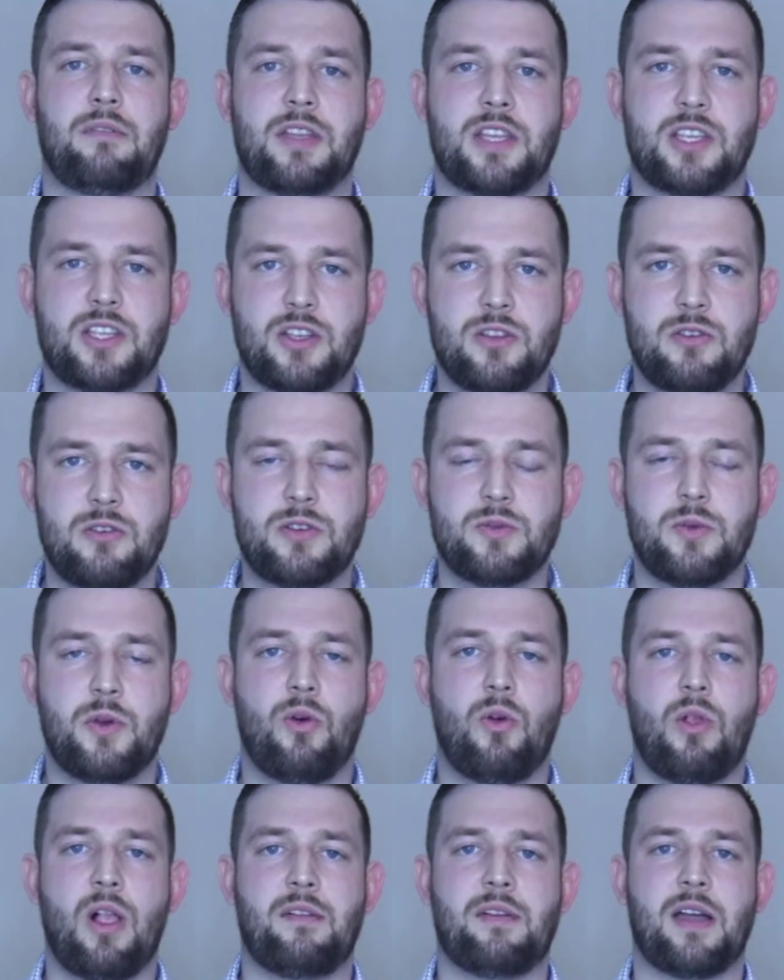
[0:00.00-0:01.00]
issues, we
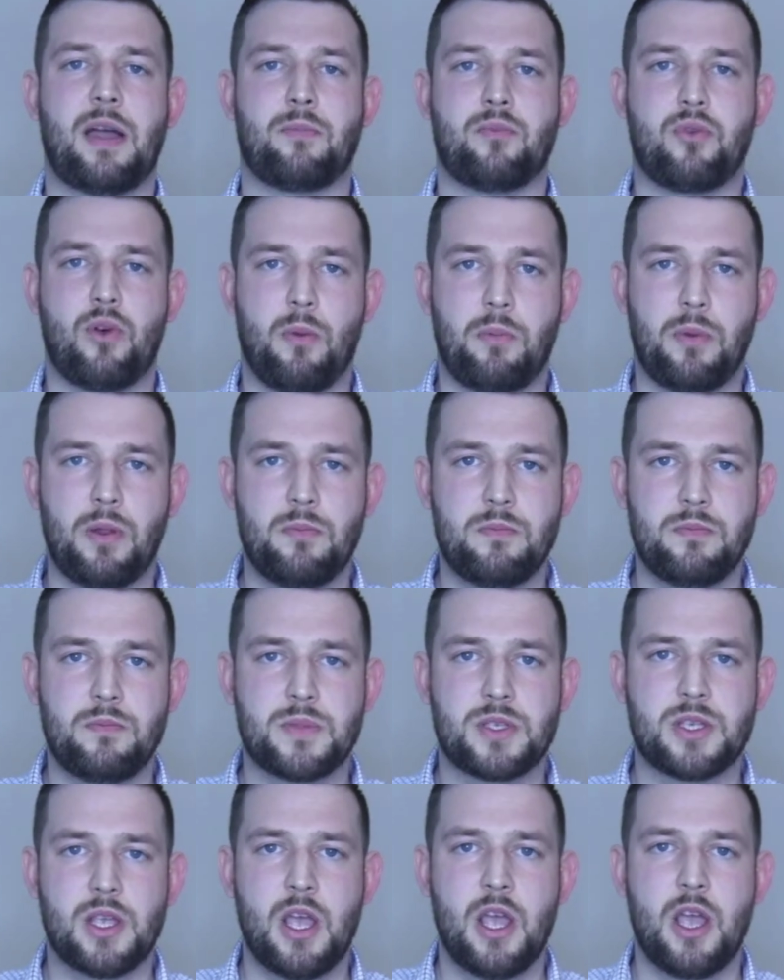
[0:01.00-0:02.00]
all have our
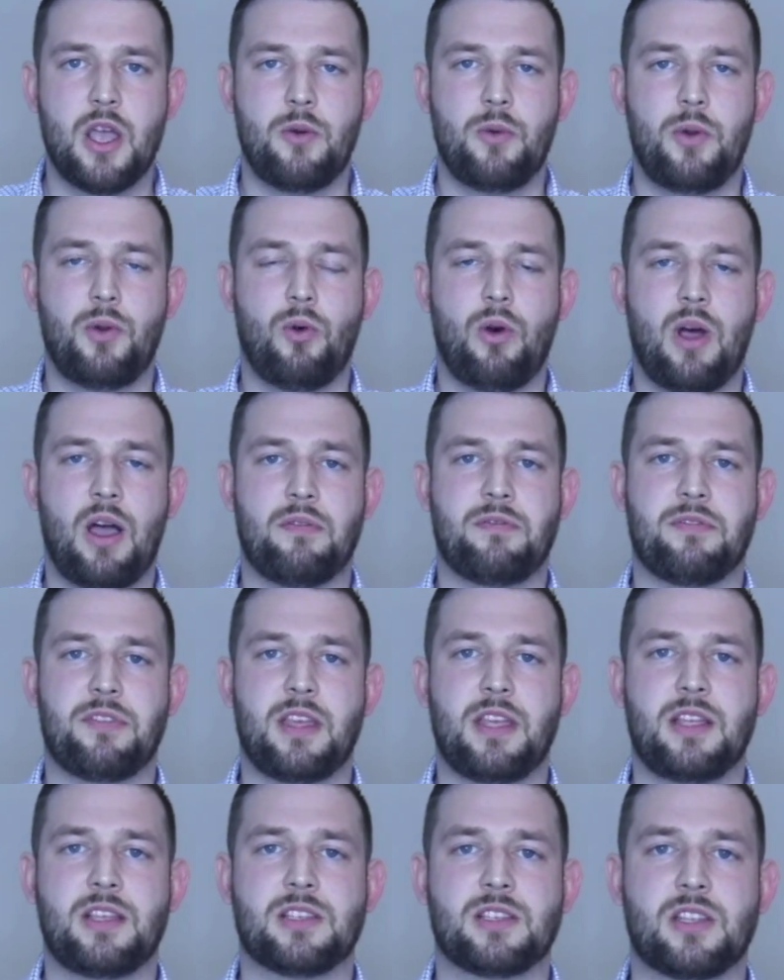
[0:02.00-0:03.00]
problems, we all have
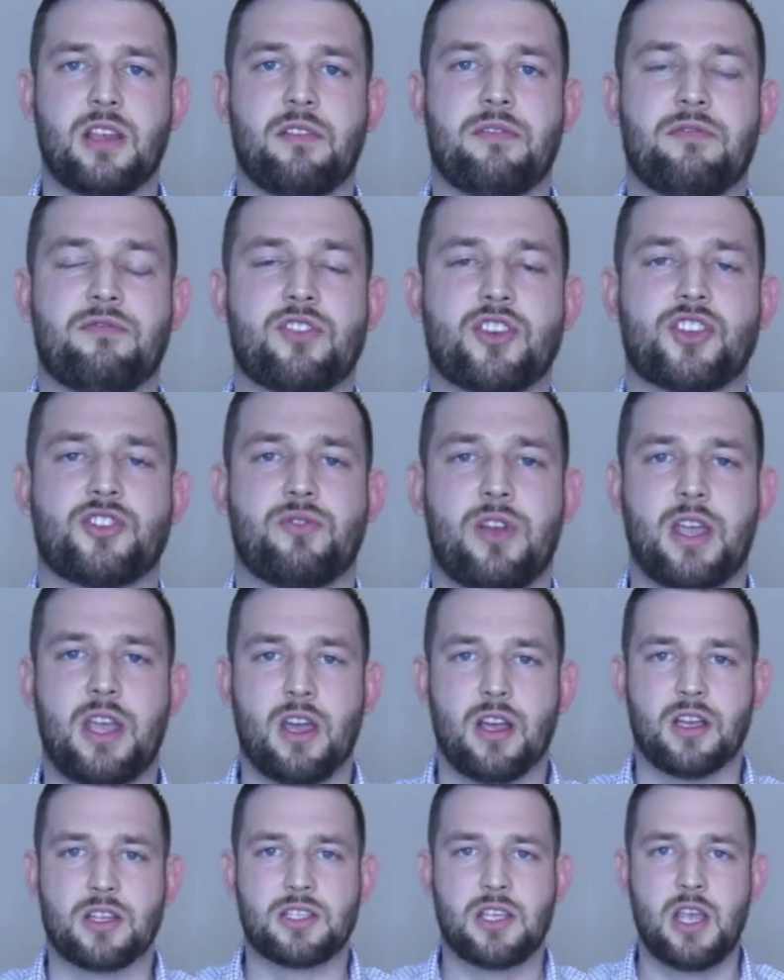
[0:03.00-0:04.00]
things that frustrate
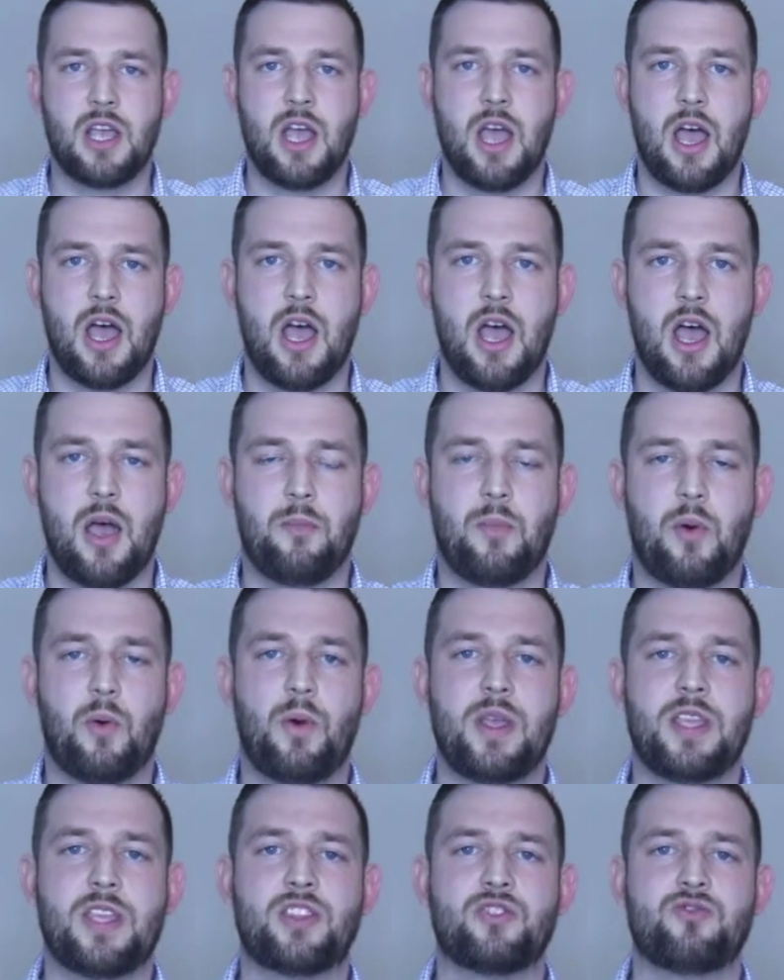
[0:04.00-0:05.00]
us. But
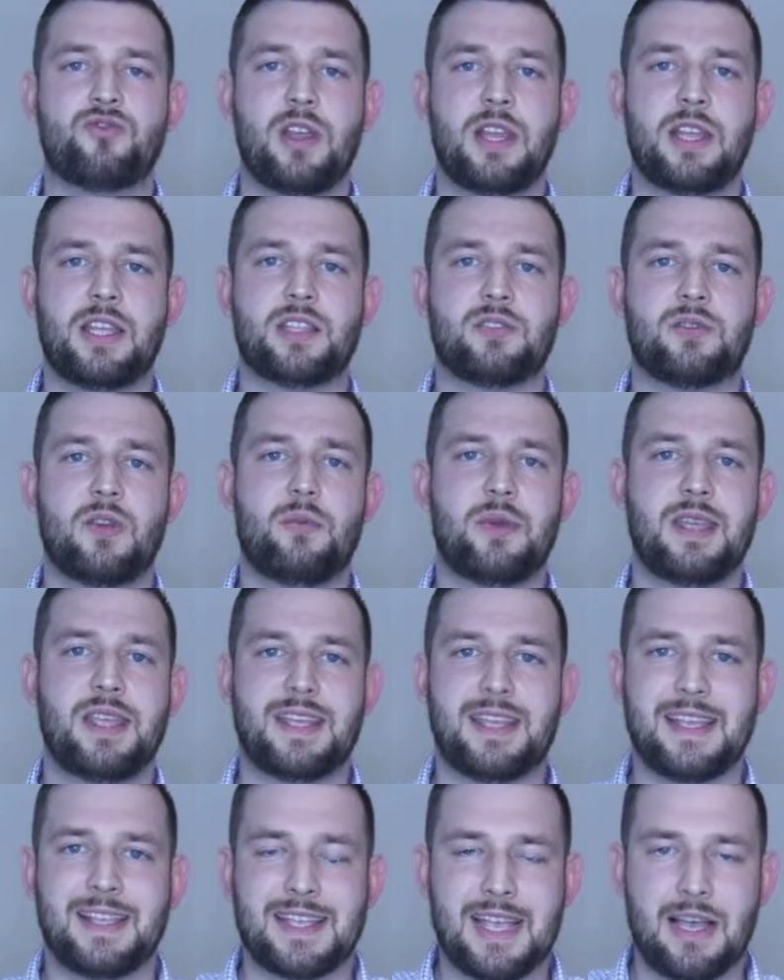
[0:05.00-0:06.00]
when you drill into it, when you
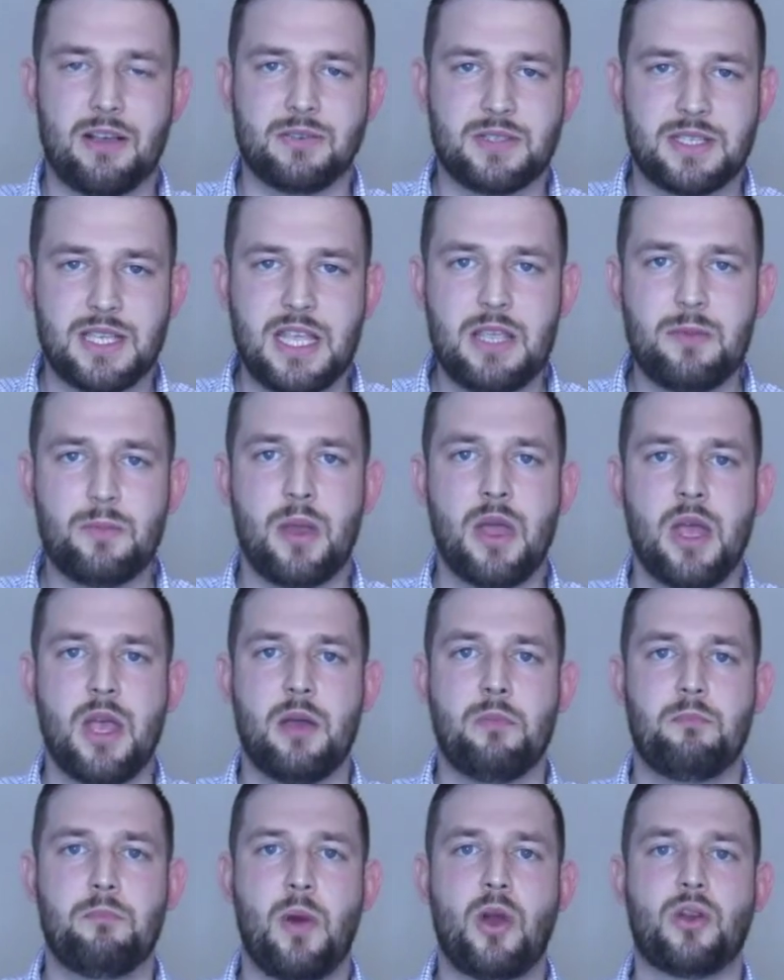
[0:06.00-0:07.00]
dig down deep,
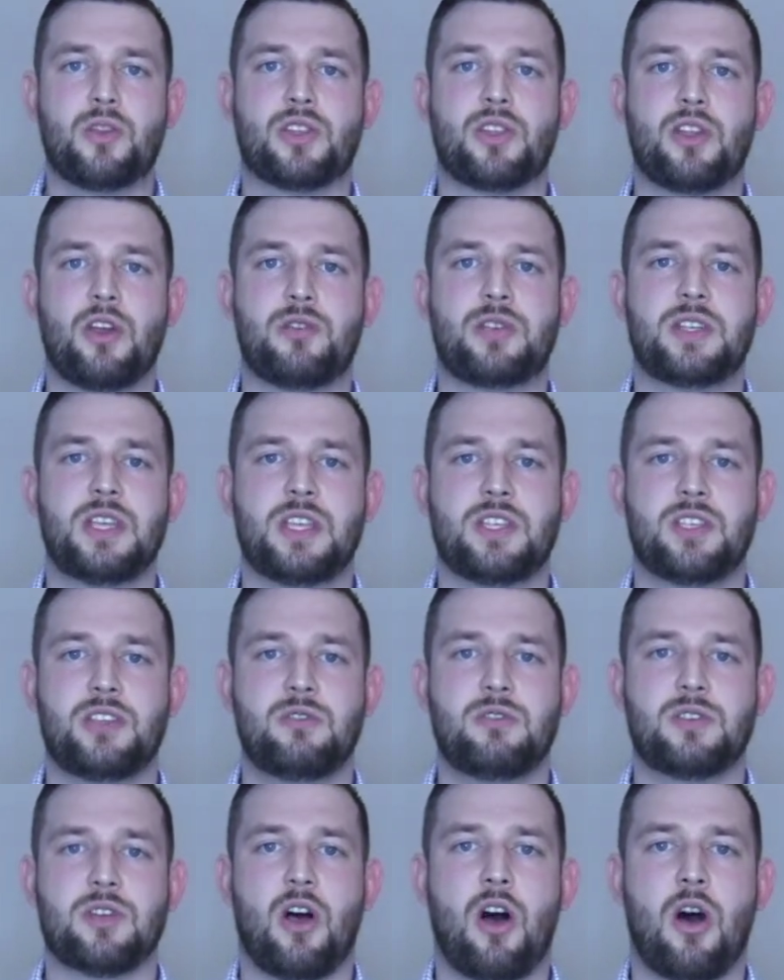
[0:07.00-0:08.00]
most of those
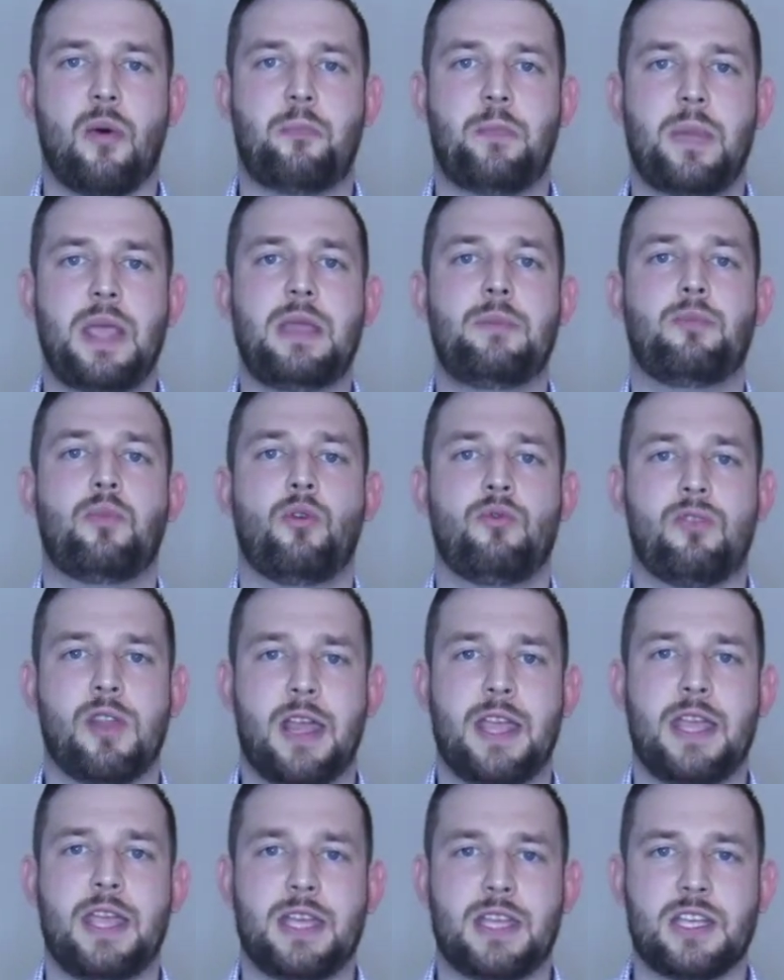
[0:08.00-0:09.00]
issues are
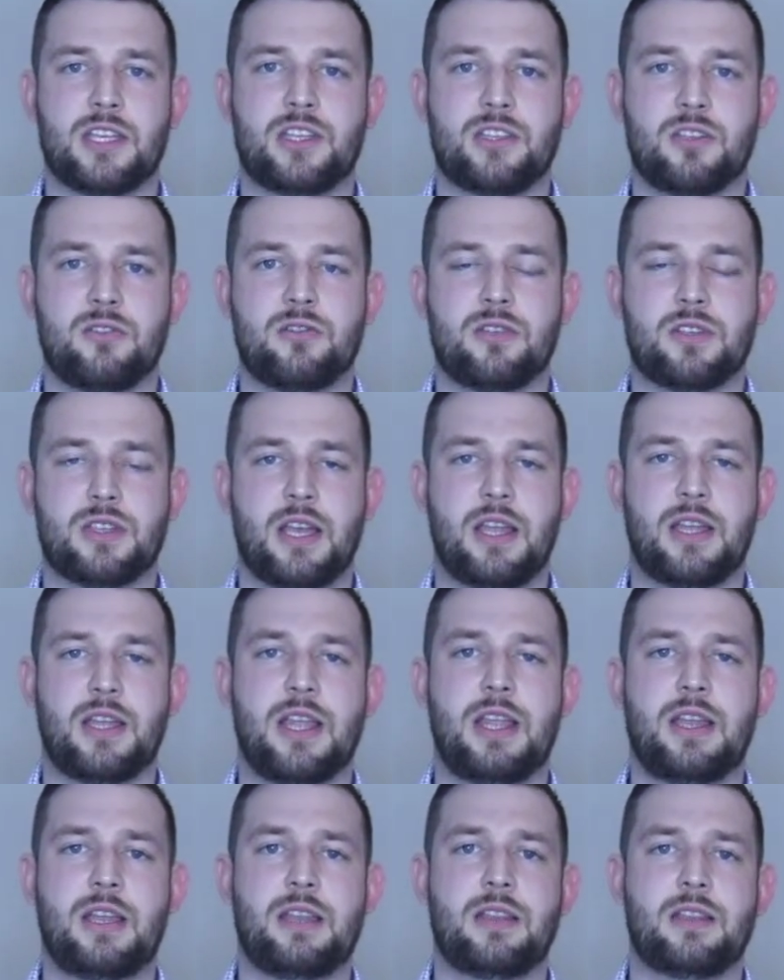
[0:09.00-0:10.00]
people-related issues,
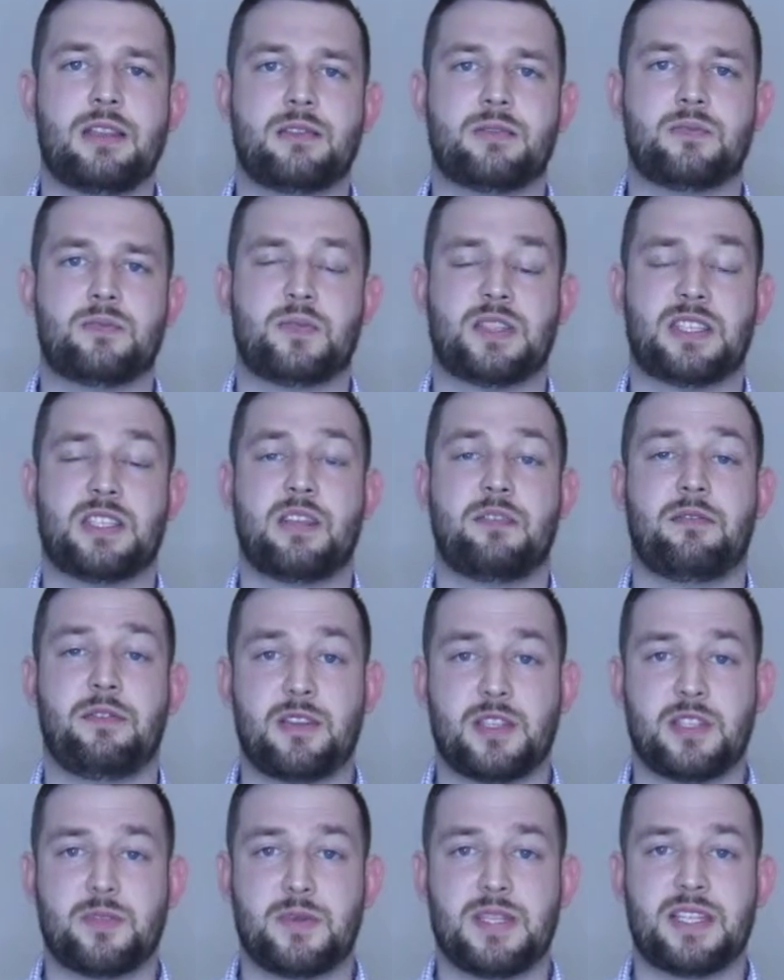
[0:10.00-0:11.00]
and
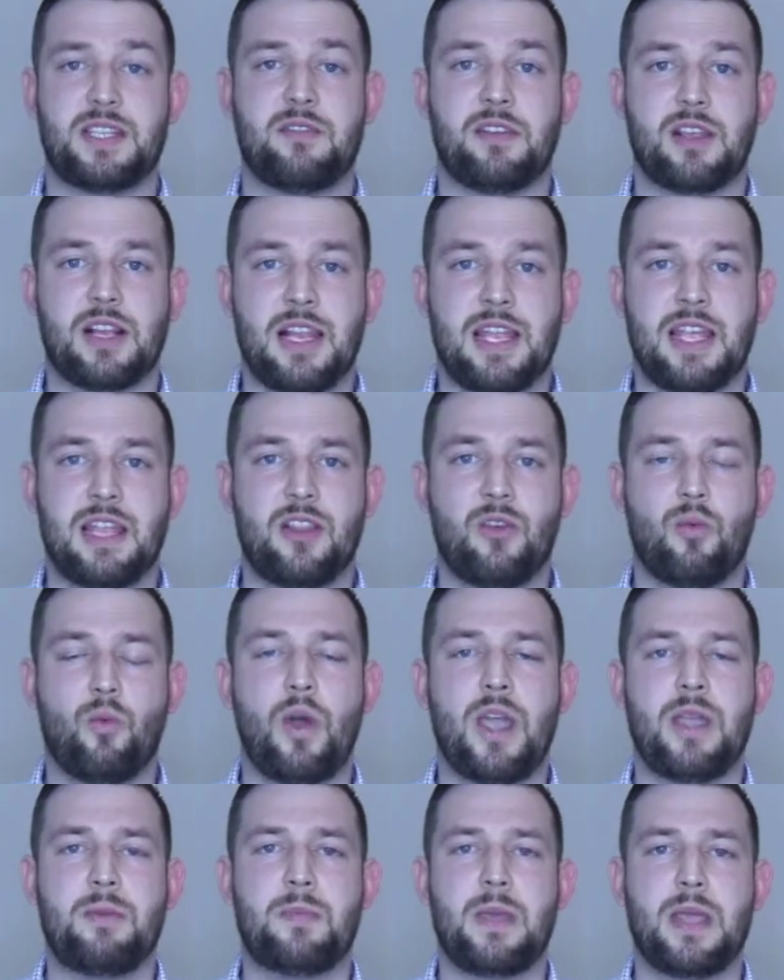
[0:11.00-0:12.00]
specifically in the
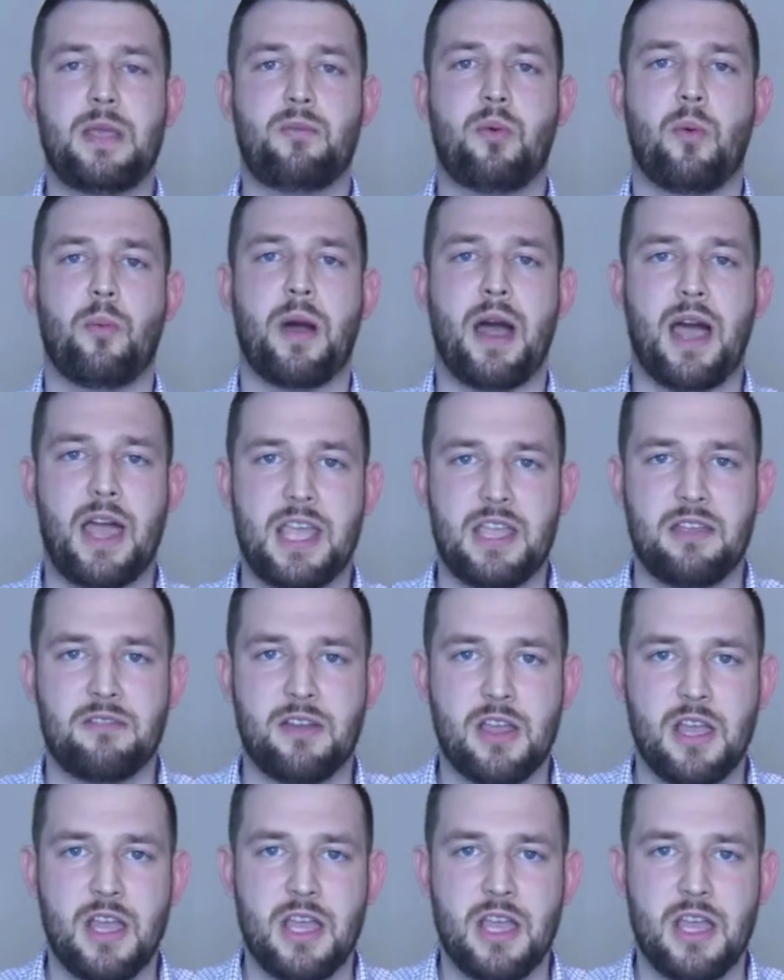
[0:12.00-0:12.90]
way people behave.